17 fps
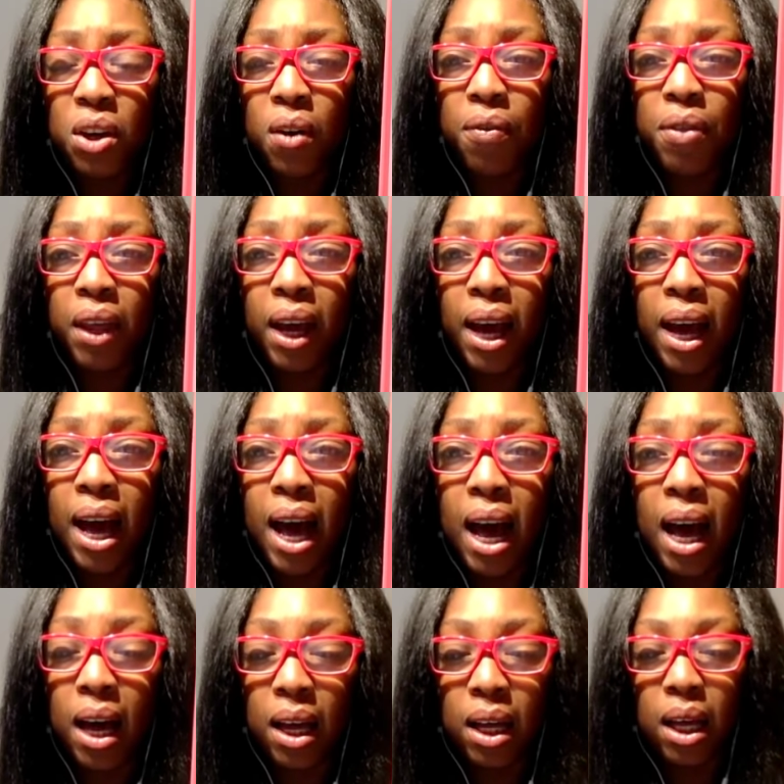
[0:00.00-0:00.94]
of the
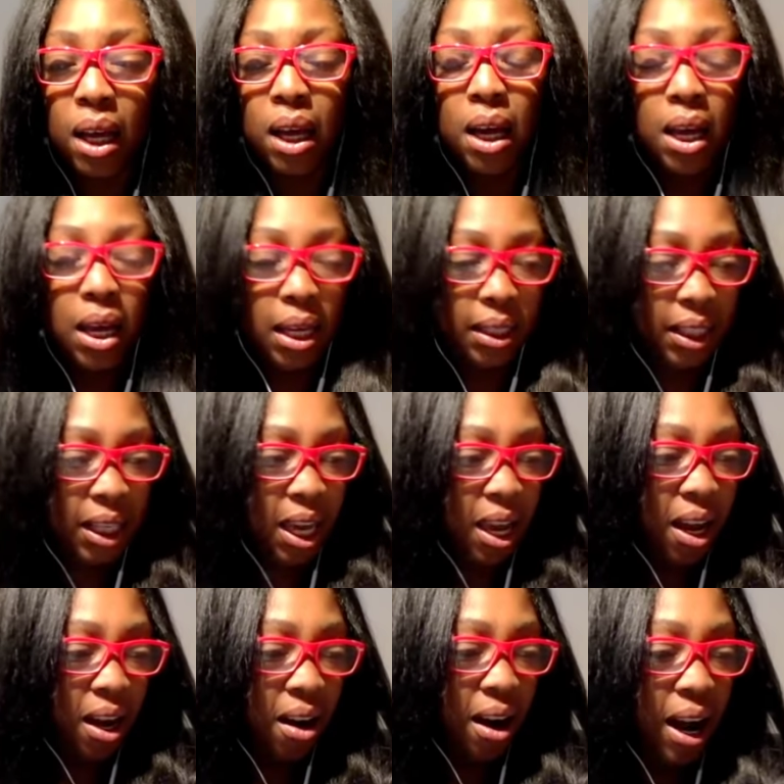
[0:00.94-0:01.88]
Ka is
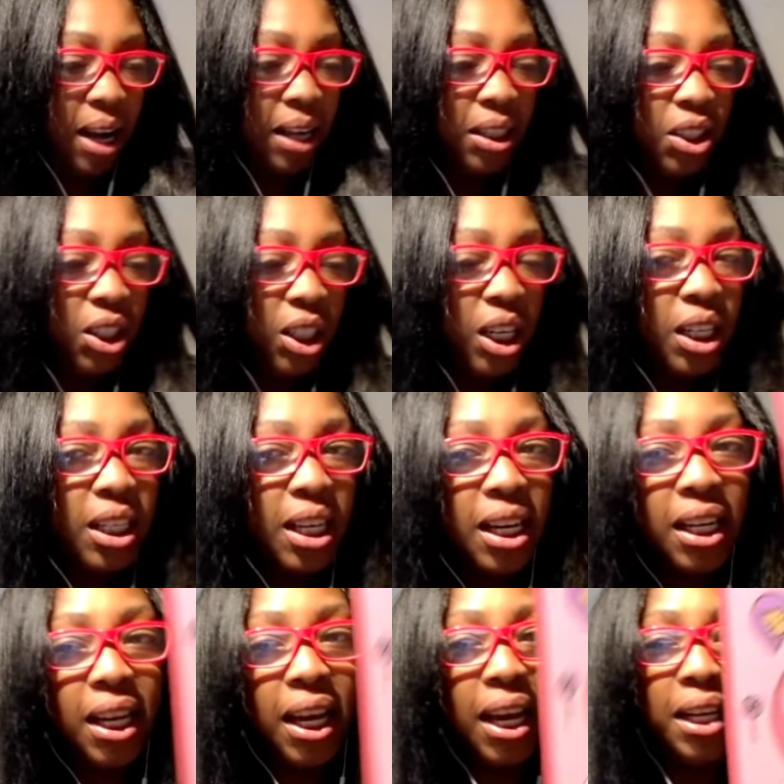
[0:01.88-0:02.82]
here, and she
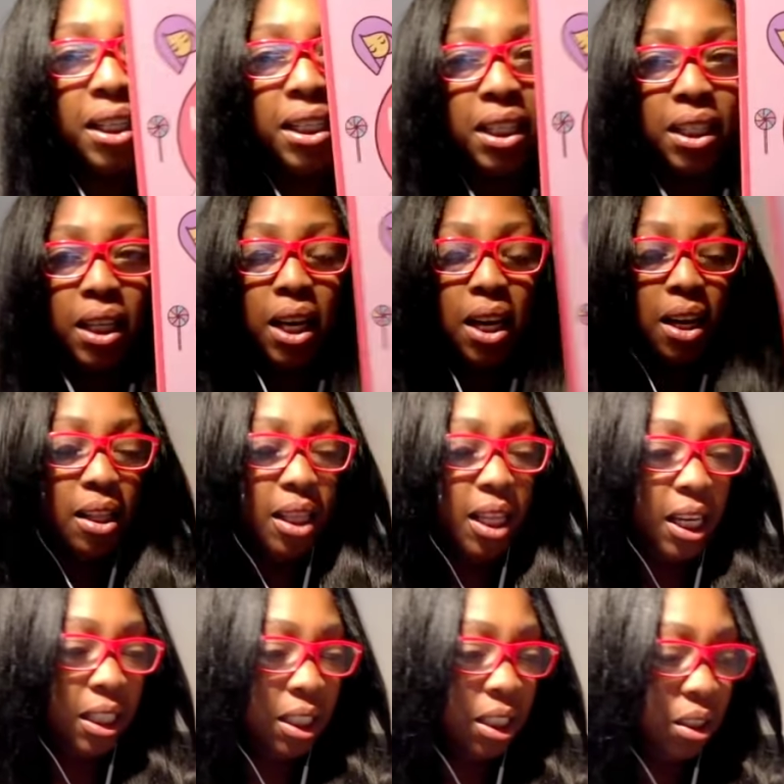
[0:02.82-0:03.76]
dedicated
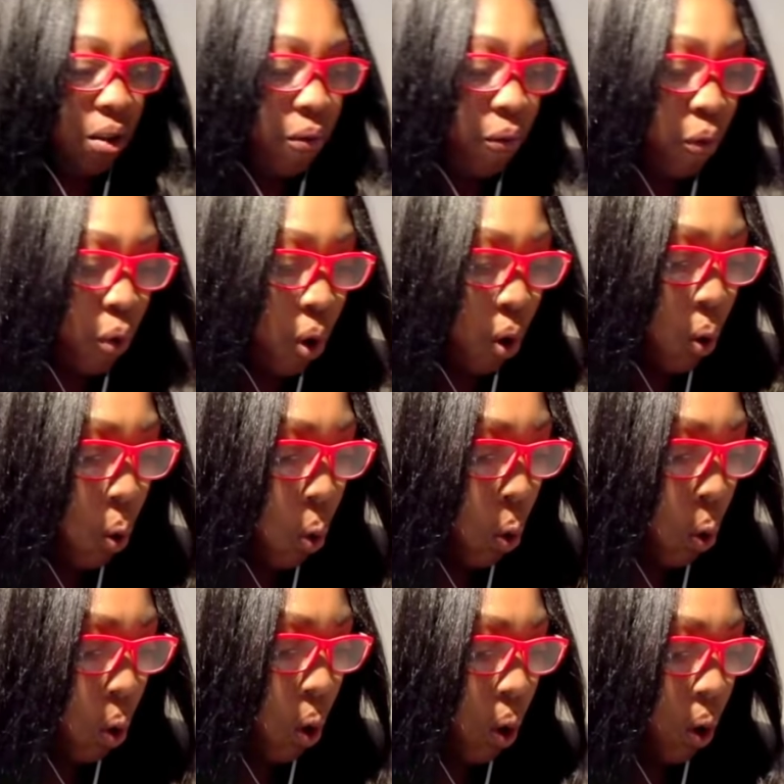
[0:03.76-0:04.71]
this for
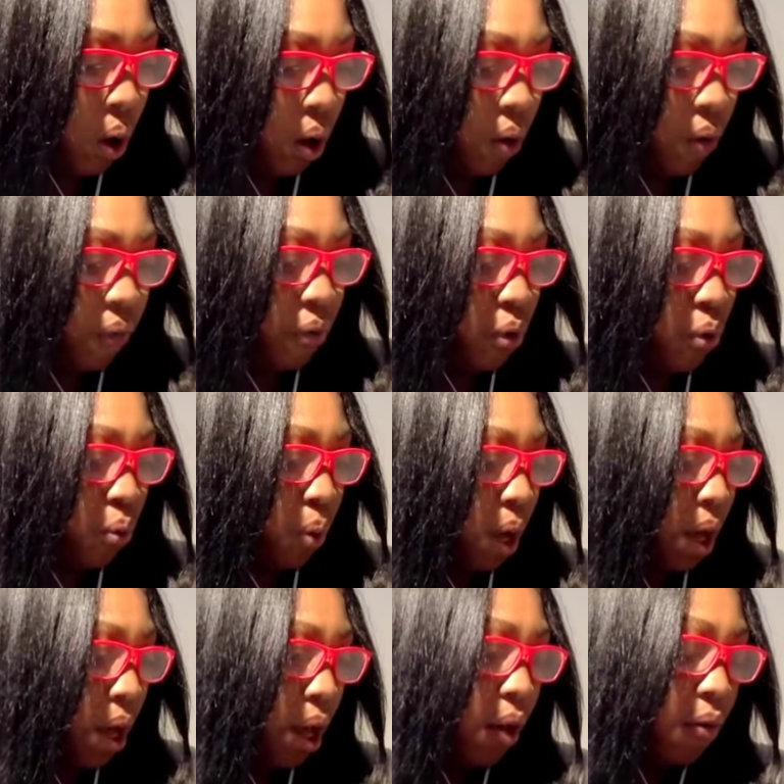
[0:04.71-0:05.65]
all of you
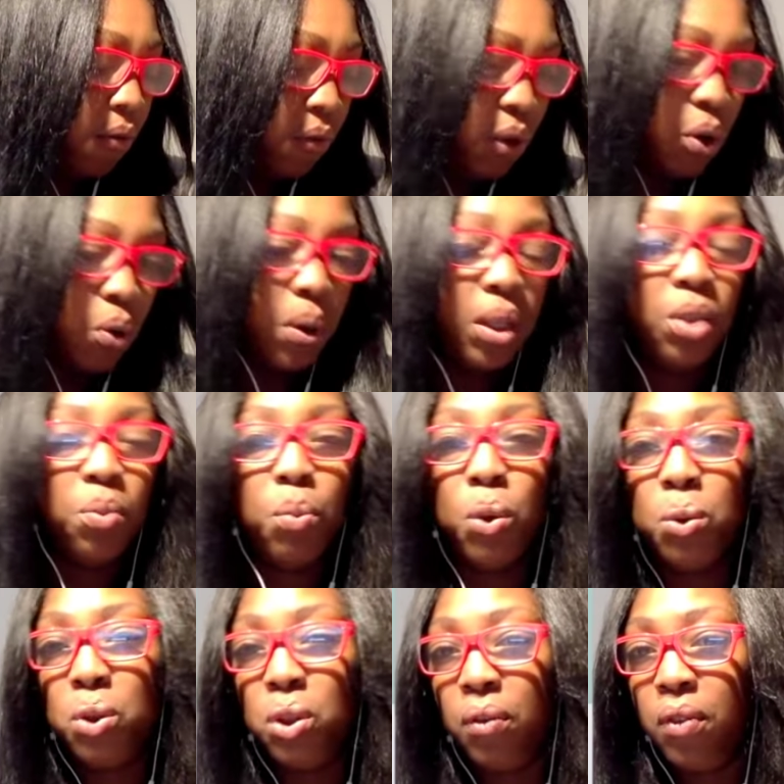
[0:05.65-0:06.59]
viewers.
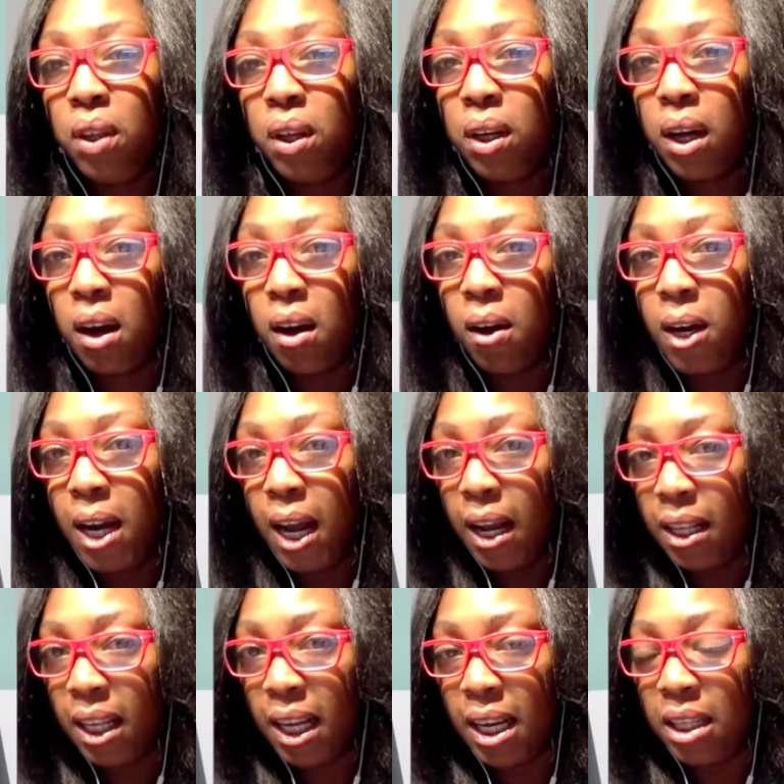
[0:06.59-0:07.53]
Most of the card
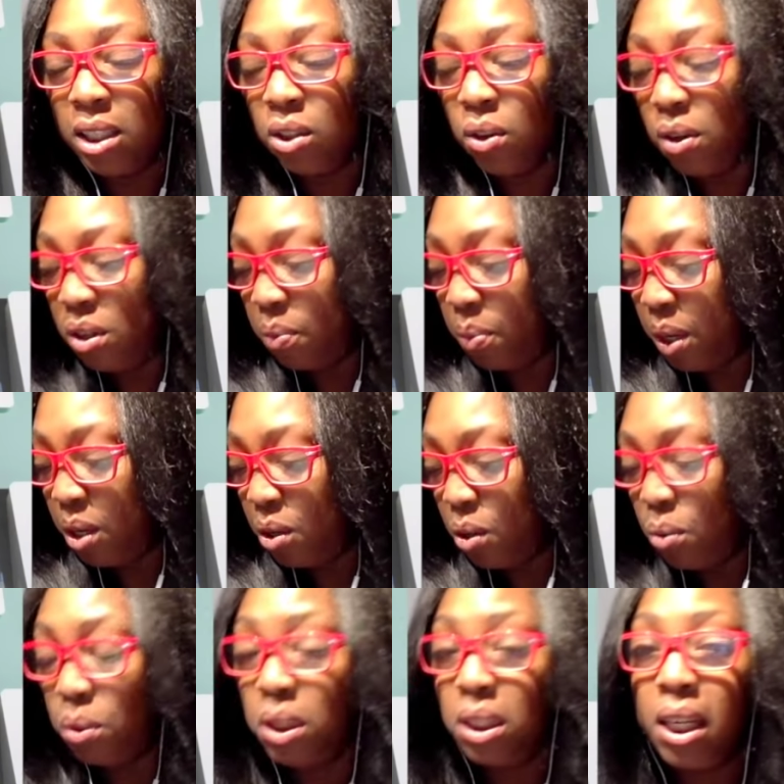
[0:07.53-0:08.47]
deck that is going to be
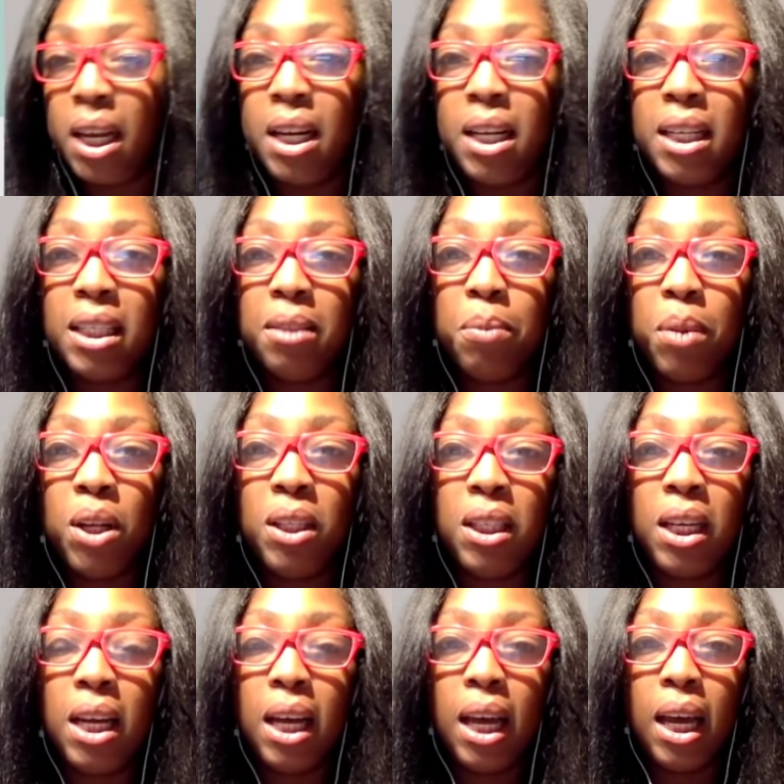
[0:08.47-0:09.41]
used in this
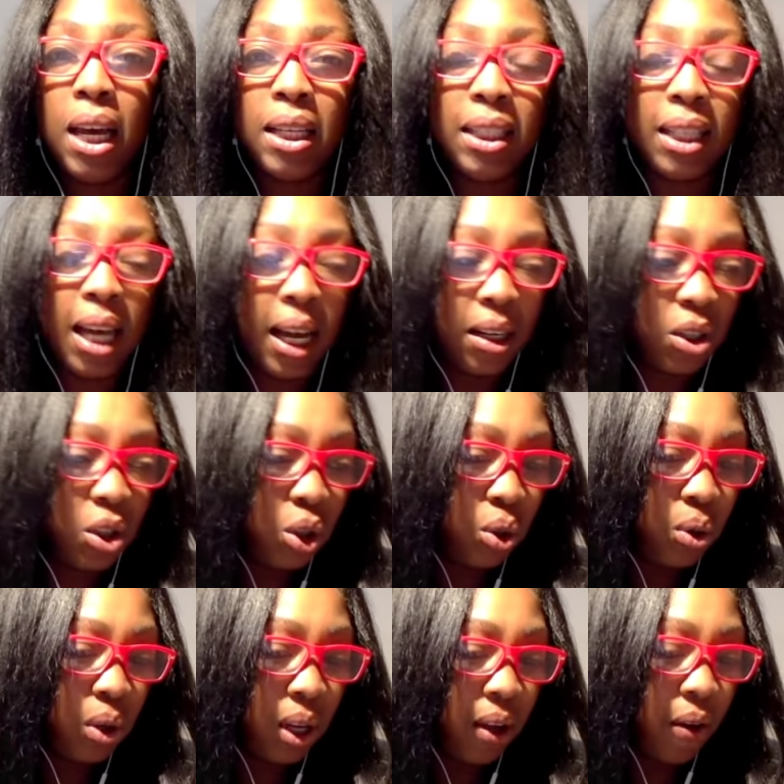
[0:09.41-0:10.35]
month is
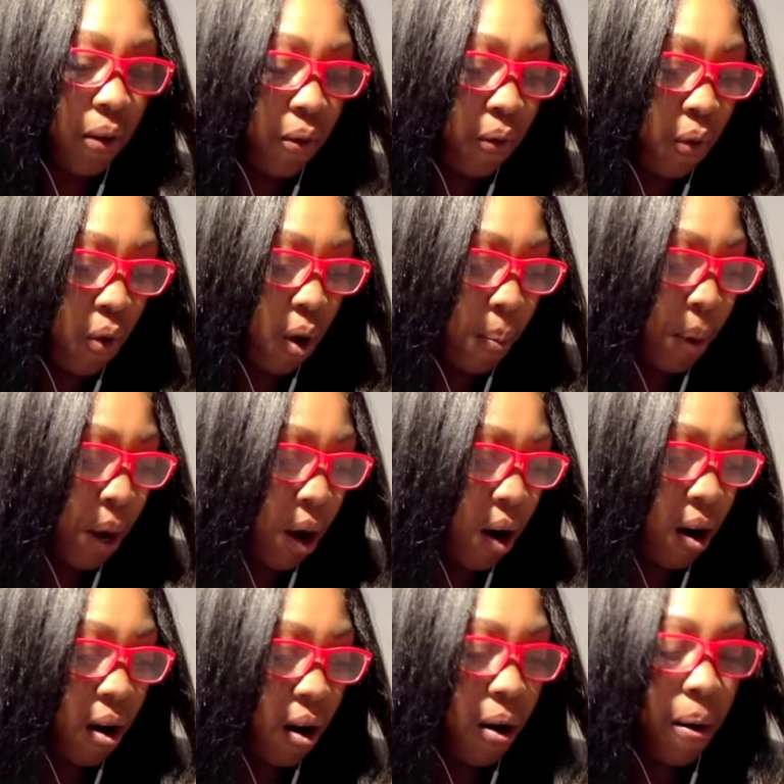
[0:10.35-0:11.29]
actually from
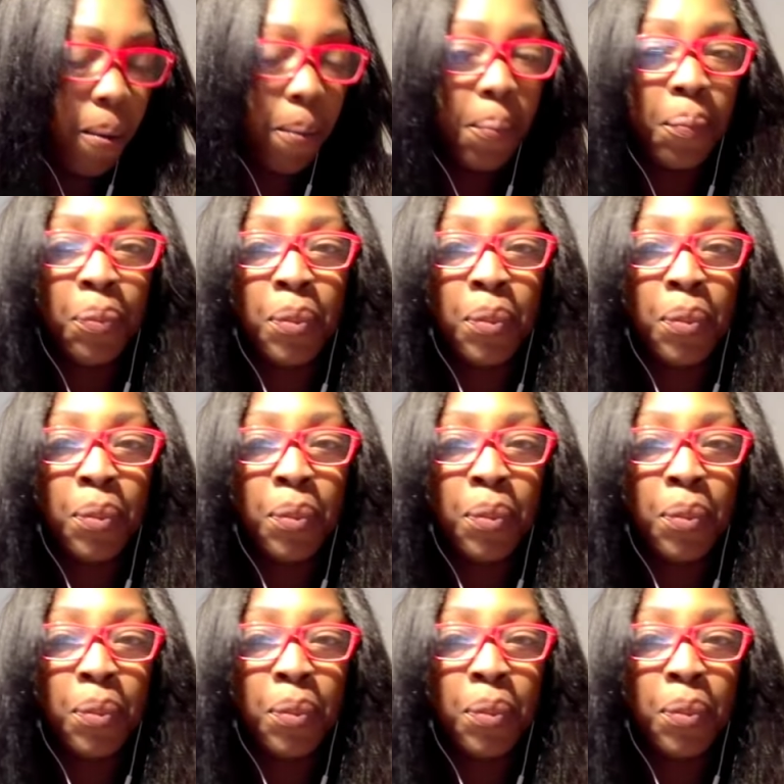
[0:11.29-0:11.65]
her,